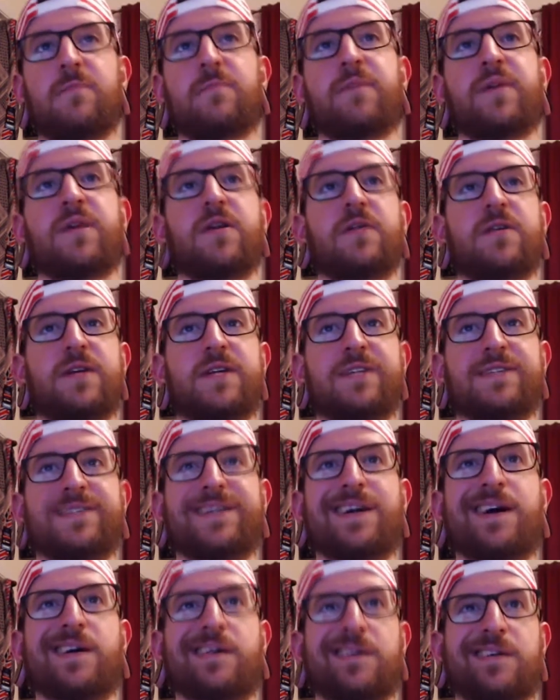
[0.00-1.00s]
beer is
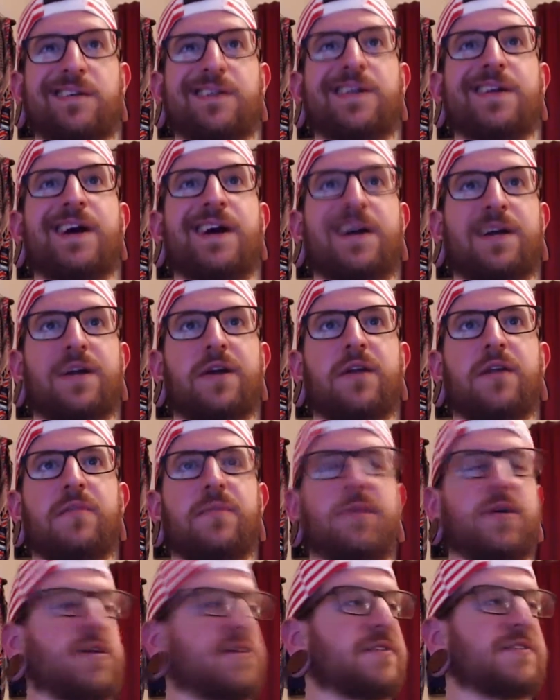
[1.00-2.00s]
not going to knock it out of the park.